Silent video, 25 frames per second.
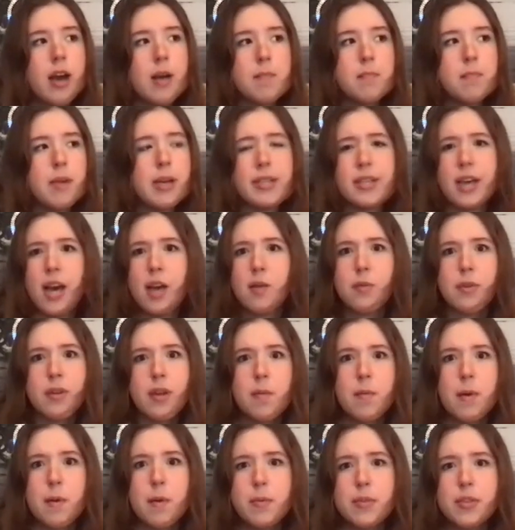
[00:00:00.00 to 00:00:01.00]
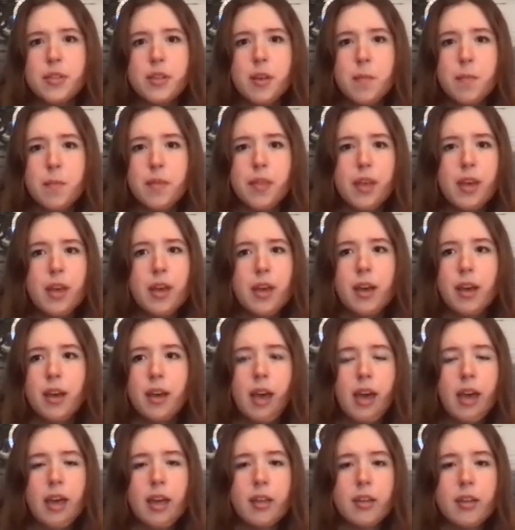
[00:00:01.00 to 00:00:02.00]
My dad would come up with something,
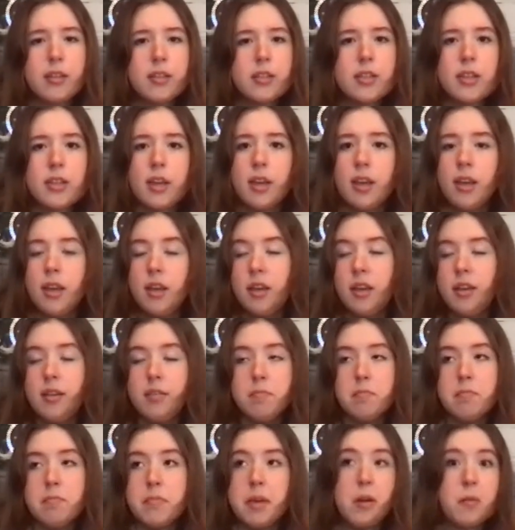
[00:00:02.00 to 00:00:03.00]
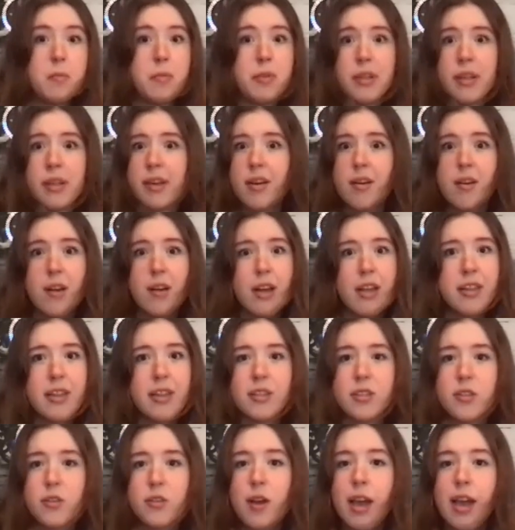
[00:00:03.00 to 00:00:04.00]
and I'd be like, "All right,
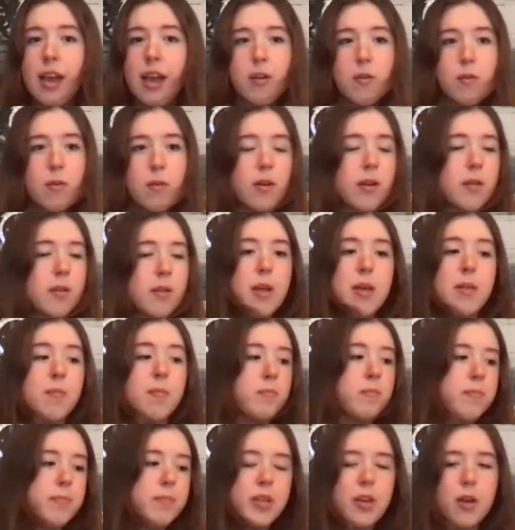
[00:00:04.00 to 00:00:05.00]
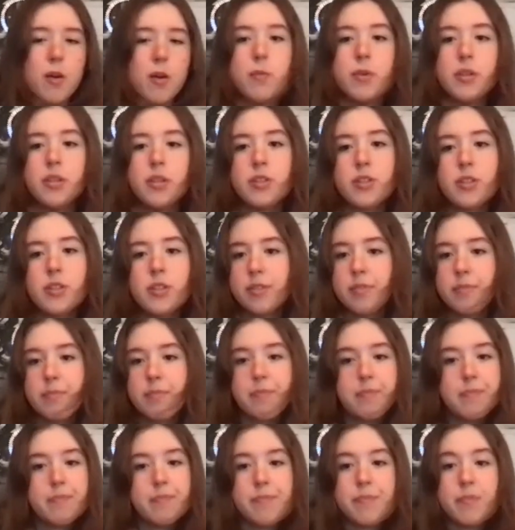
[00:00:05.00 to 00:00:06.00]
that's great," and we
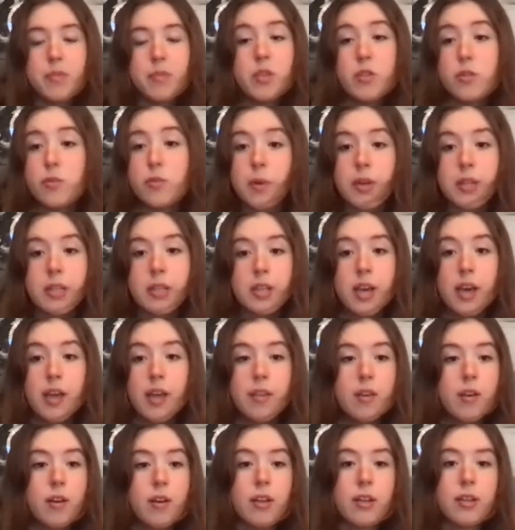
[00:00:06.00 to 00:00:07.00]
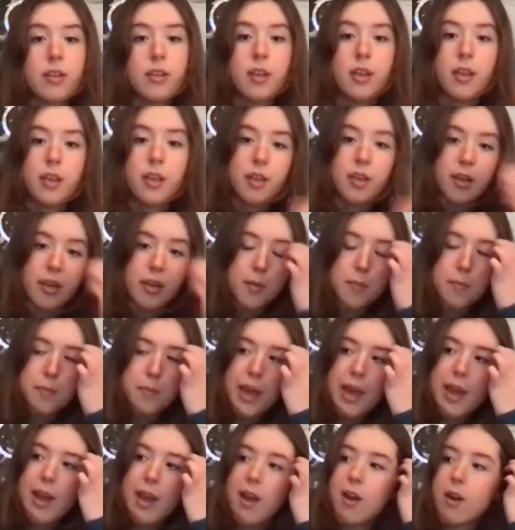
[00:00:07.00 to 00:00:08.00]
just work together and
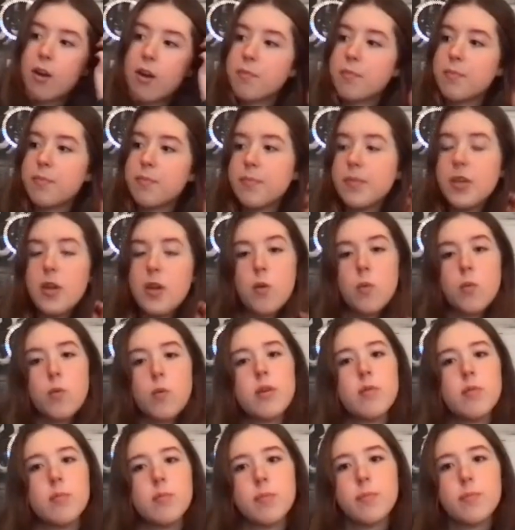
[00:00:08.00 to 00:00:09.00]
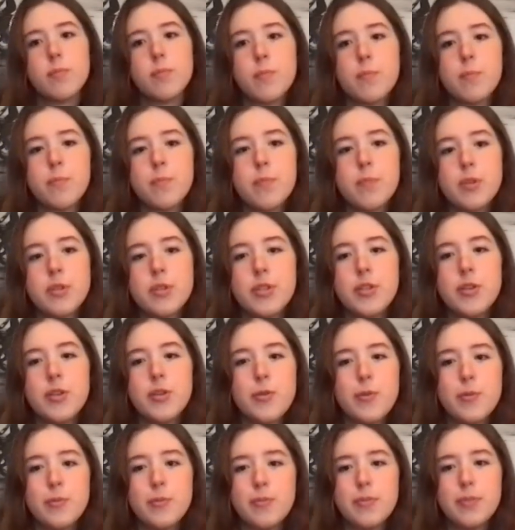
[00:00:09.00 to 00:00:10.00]
compare. We're
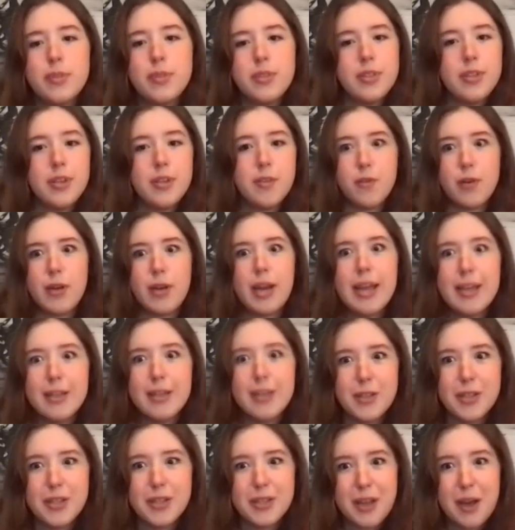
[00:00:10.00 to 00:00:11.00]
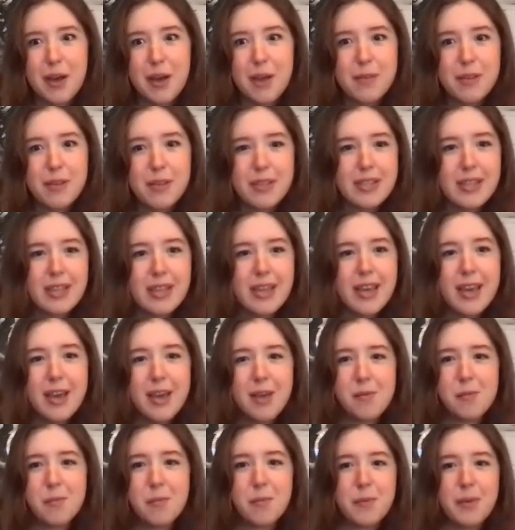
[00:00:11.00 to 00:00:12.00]
two different ages, obviously,
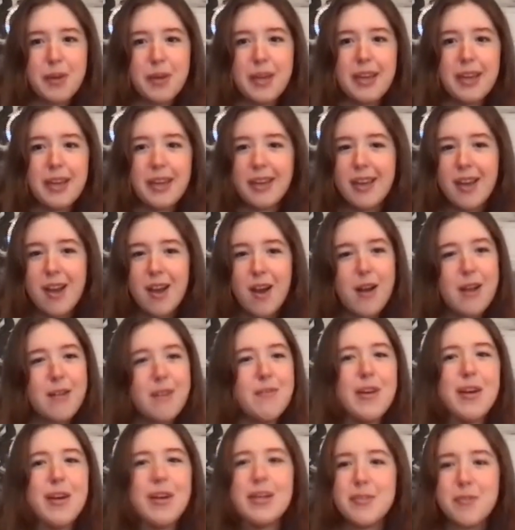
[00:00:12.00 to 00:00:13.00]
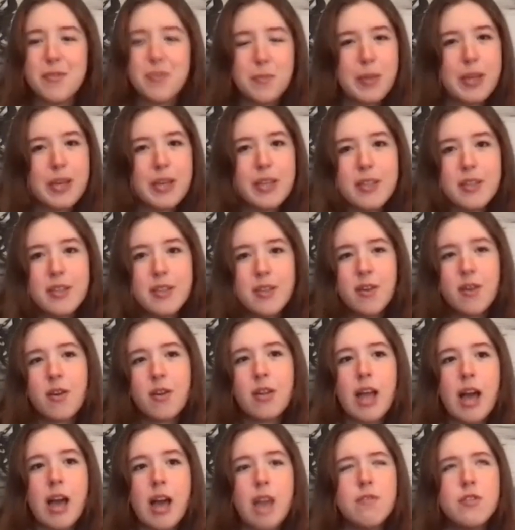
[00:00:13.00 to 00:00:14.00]
and we are at very different places in our
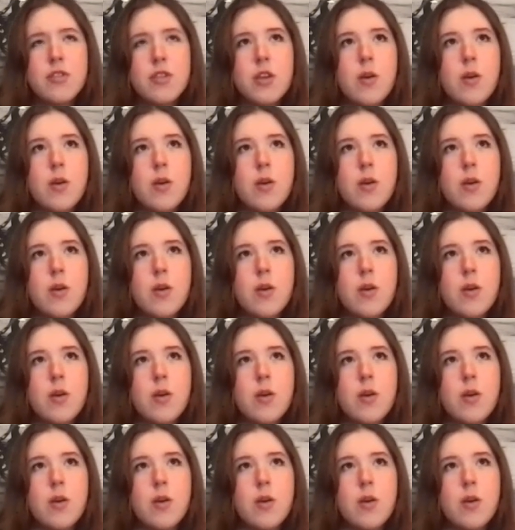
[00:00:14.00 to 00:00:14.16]
lives.